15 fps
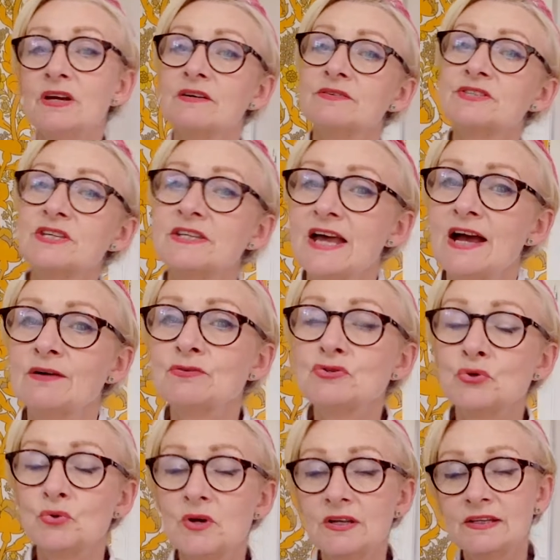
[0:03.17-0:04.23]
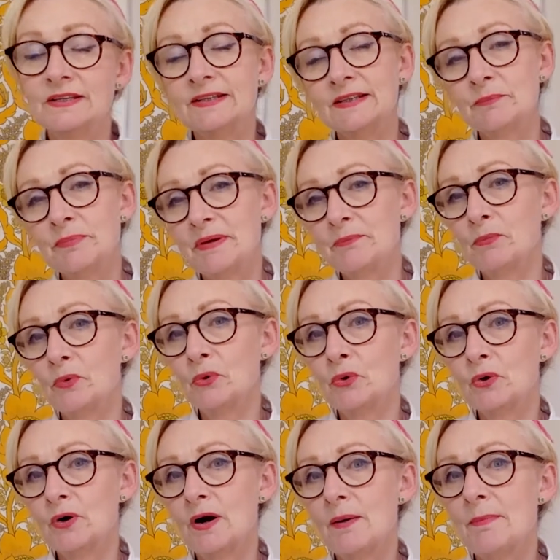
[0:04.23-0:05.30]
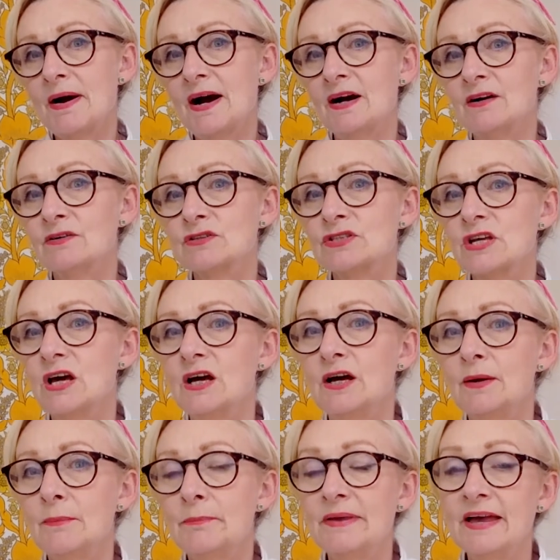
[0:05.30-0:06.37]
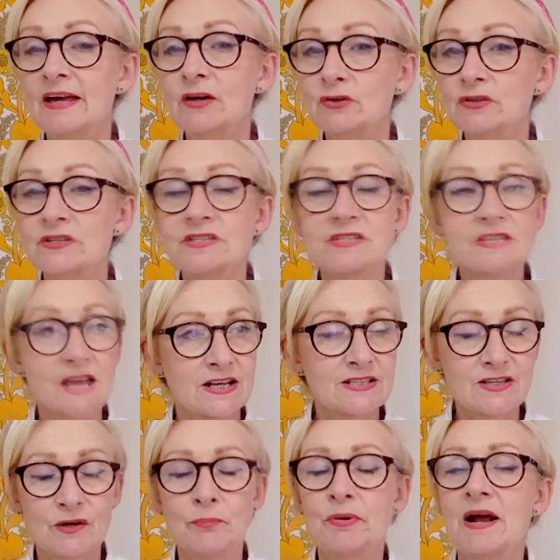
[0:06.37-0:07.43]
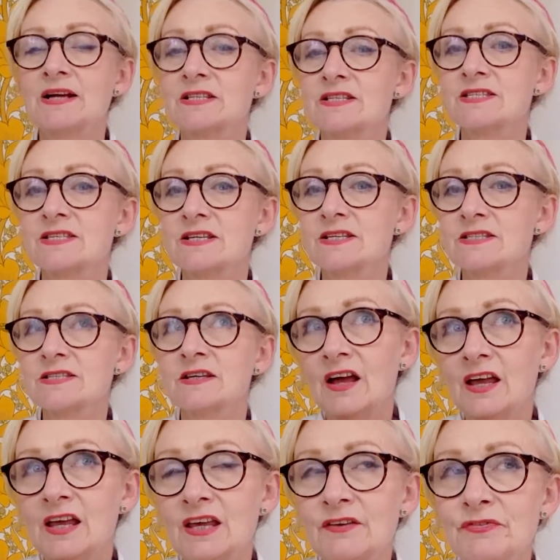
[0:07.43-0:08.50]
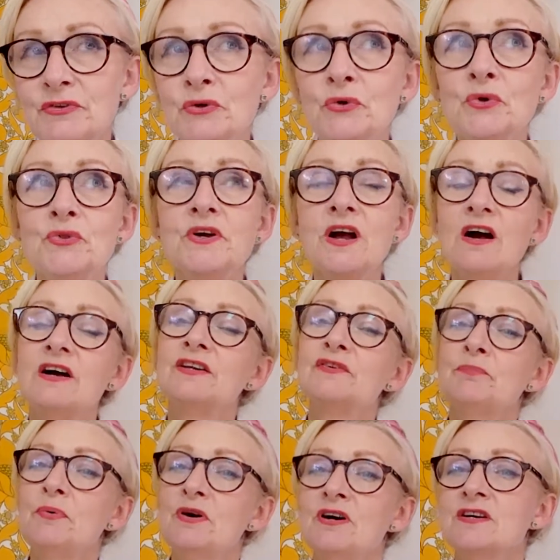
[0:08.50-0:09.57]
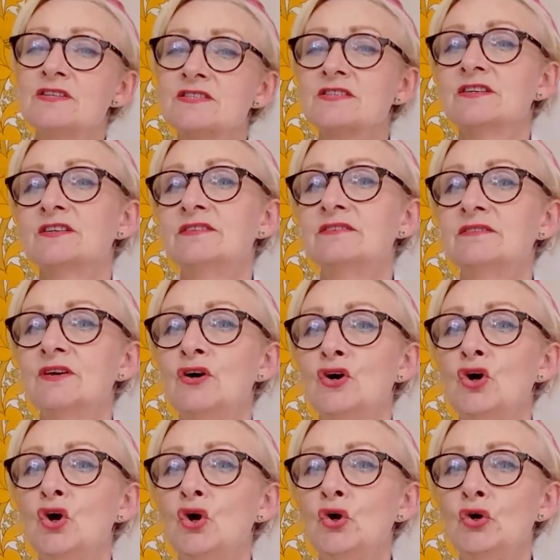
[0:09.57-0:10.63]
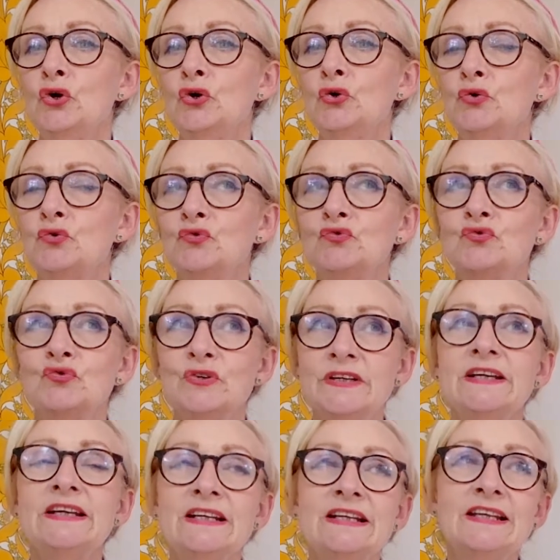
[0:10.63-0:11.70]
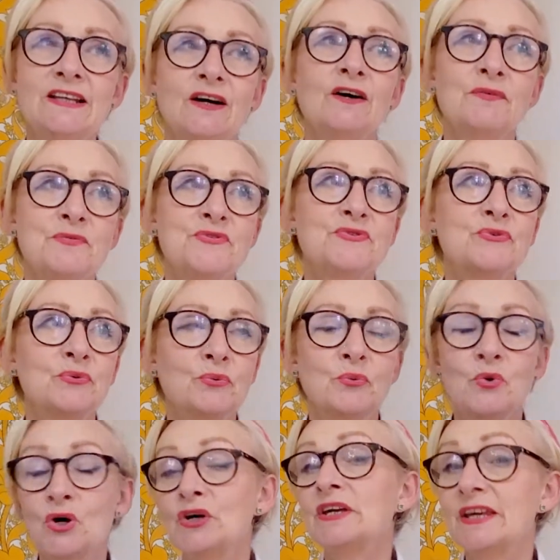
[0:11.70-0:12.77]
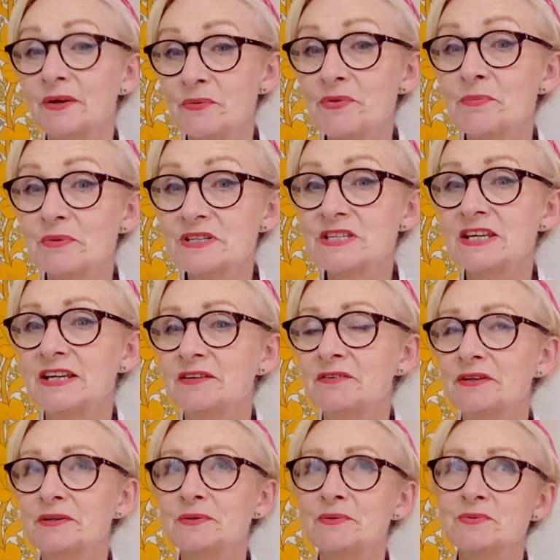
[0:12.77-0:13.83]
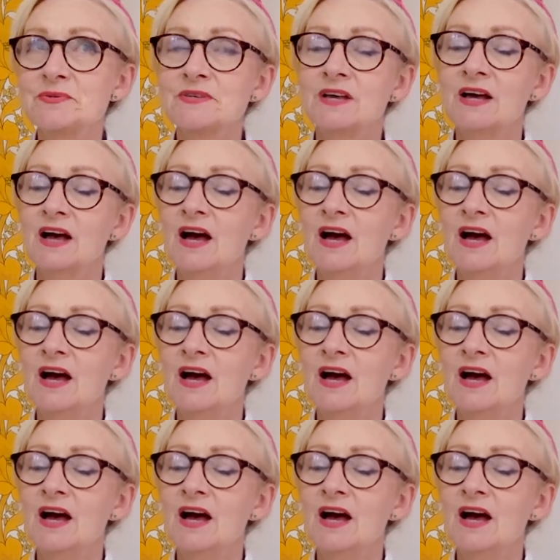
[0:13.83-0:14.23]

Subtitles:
going to now talk a little bit more about BA Honours Textile Practices. If you're the kind of person who really loves working with materials,